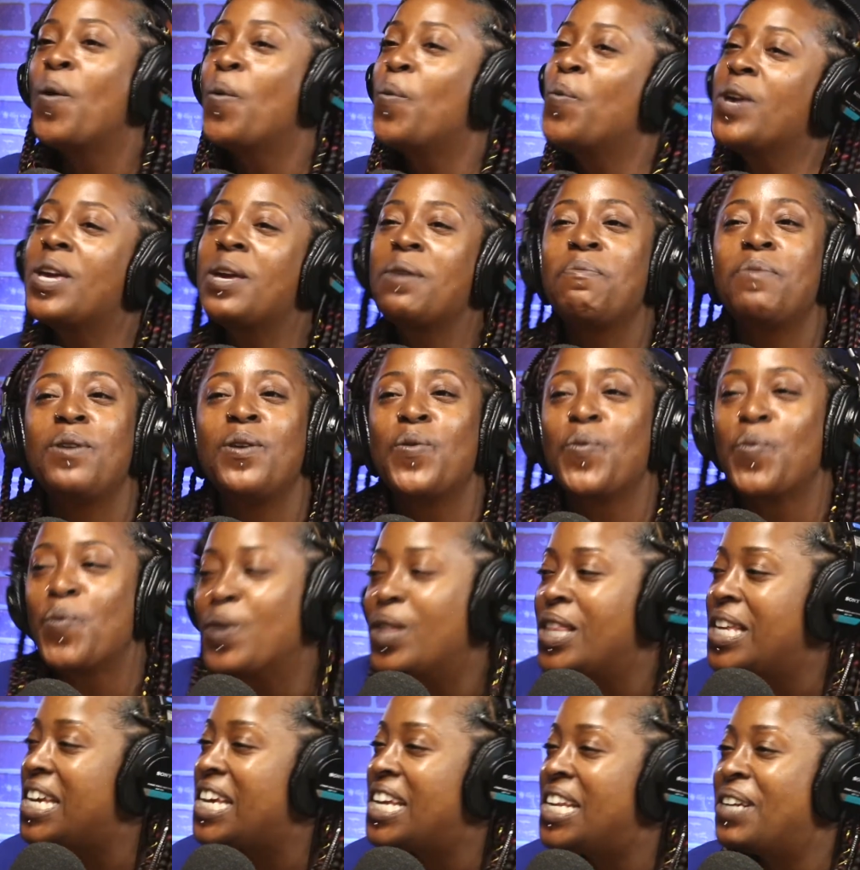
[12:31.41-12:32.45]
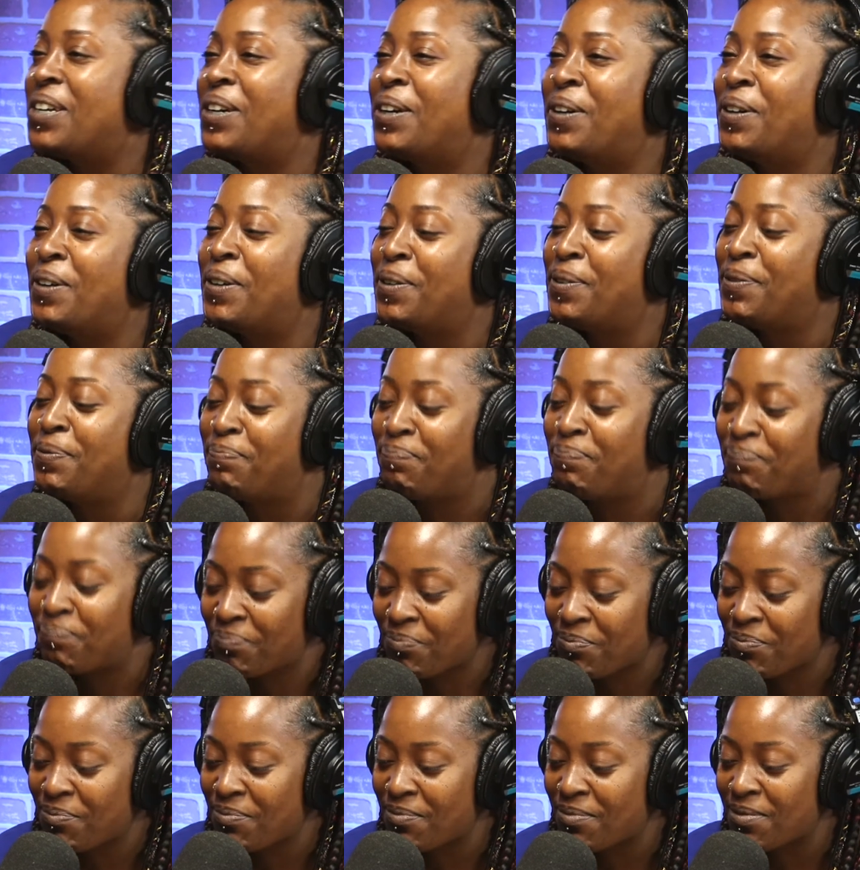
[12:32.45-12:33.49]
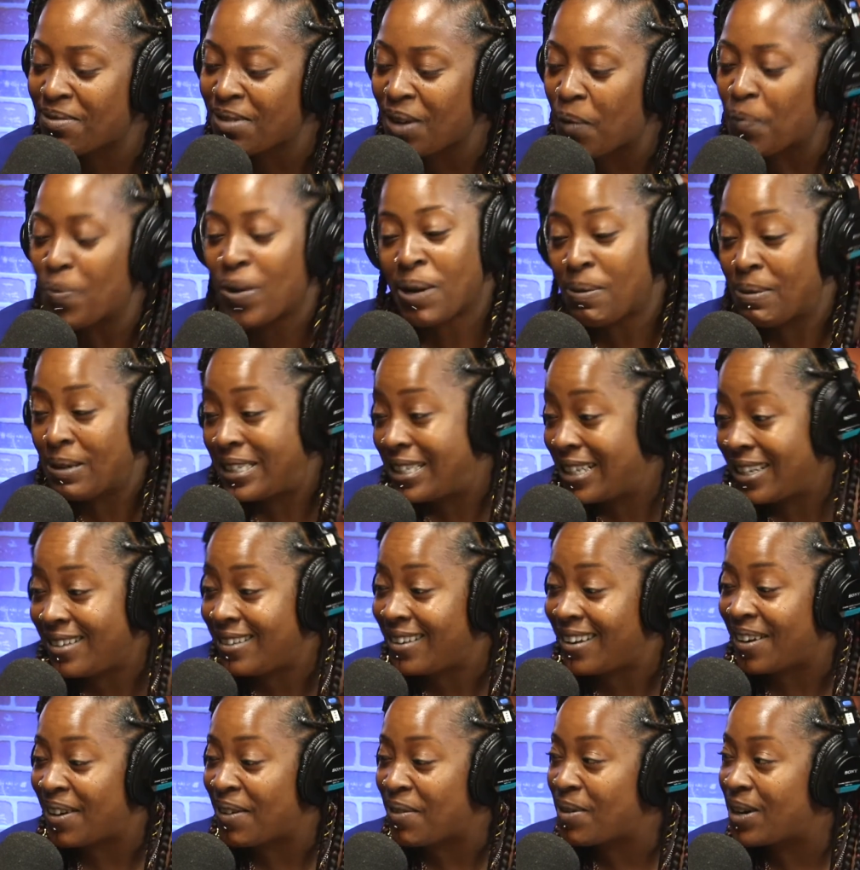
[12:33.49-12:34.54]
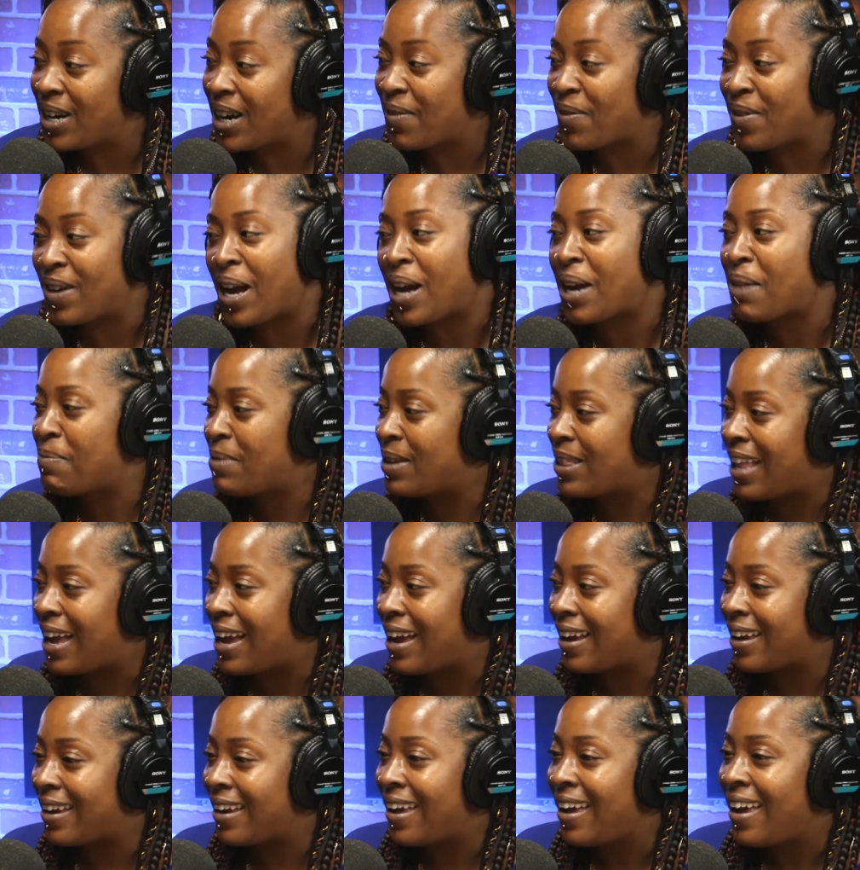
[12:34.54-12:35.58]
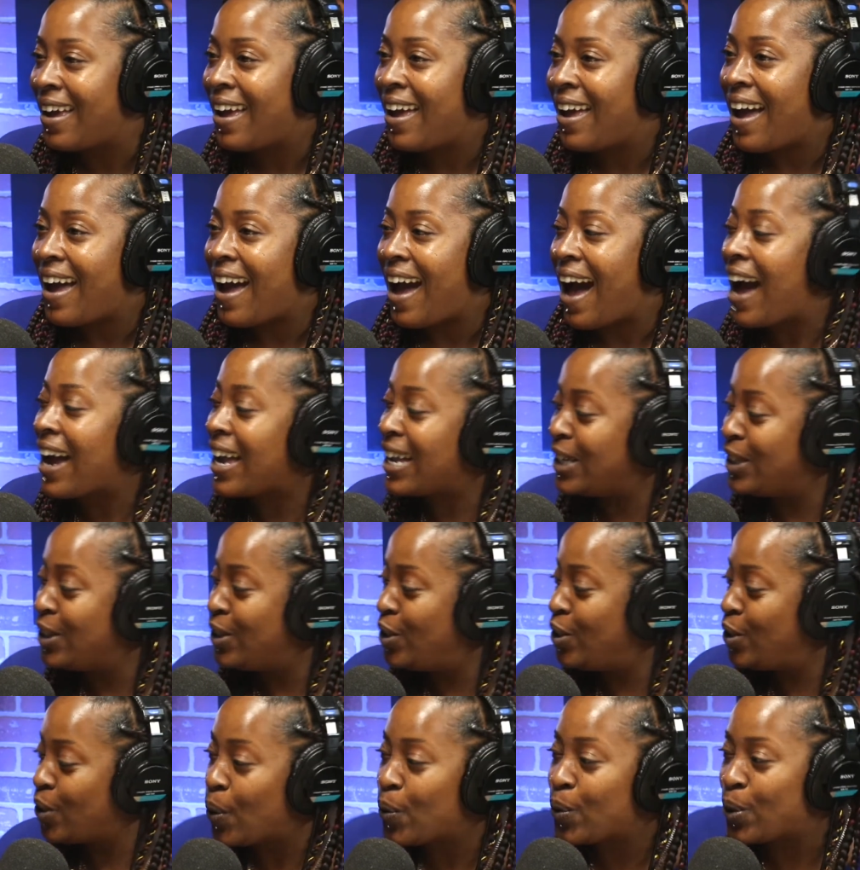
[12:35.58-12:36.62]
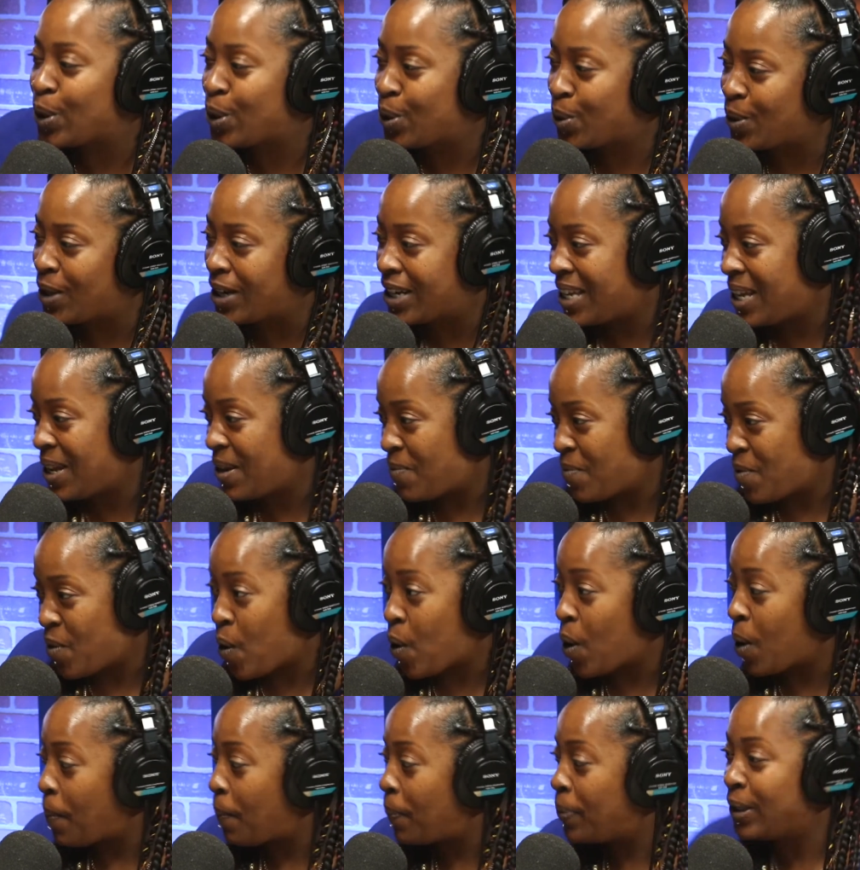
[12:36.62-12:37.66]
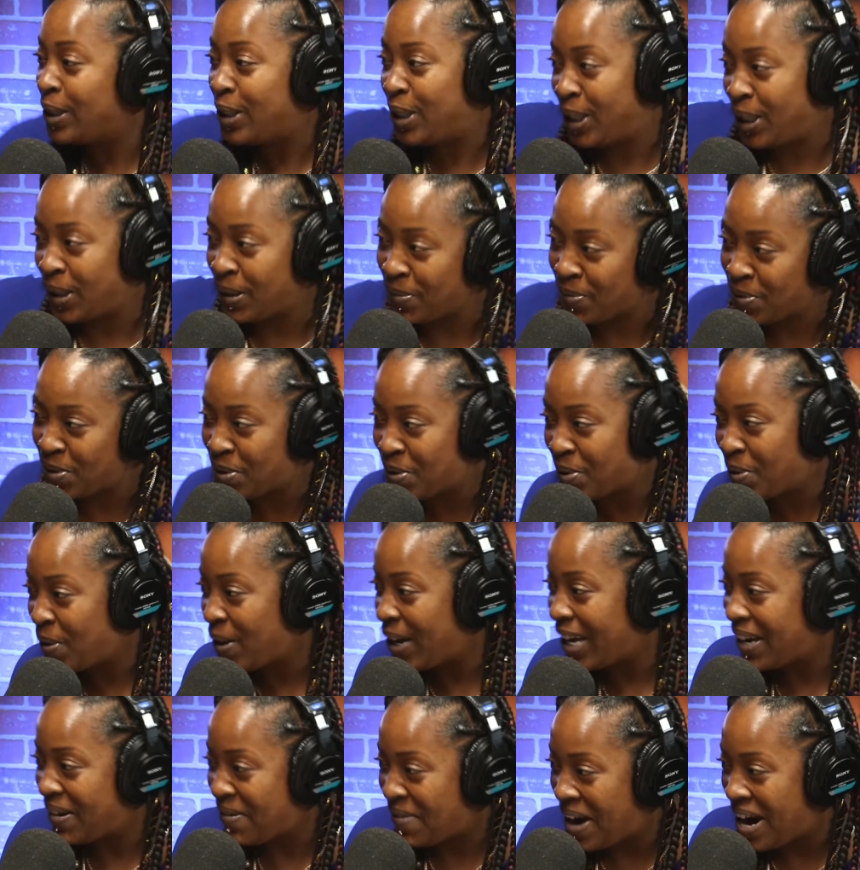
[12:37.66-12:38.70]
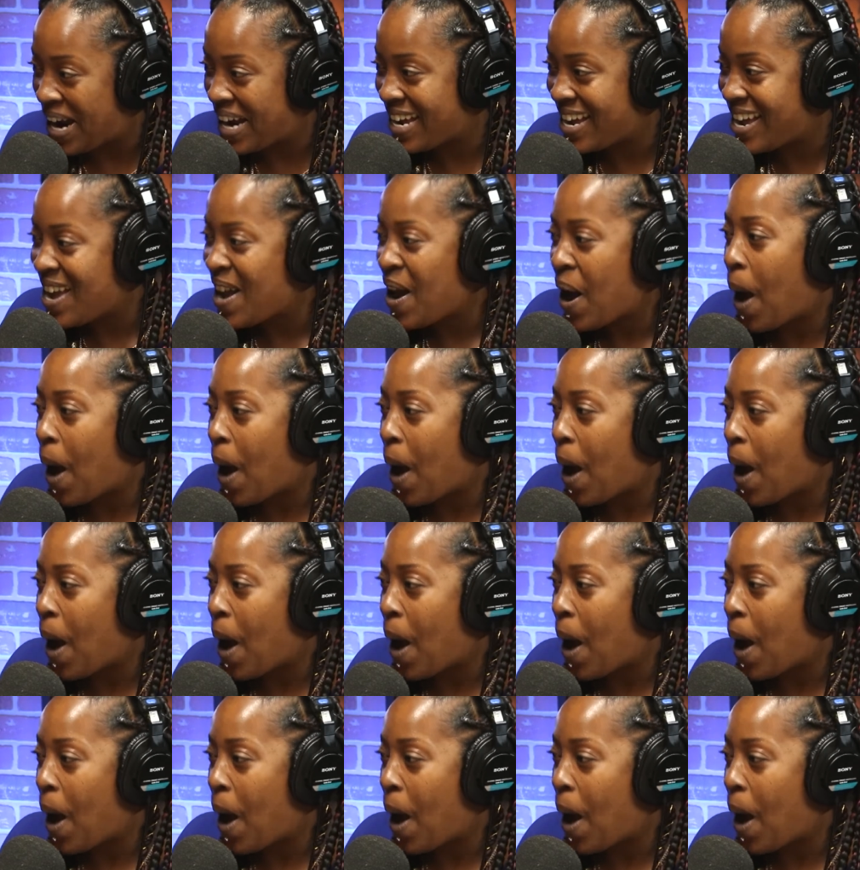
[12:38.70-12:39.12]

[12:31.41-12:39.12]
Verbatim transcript: We can be really in a um we can be sitting there or whatever and I can be like I can shoulder shrug him or push him real quick, right?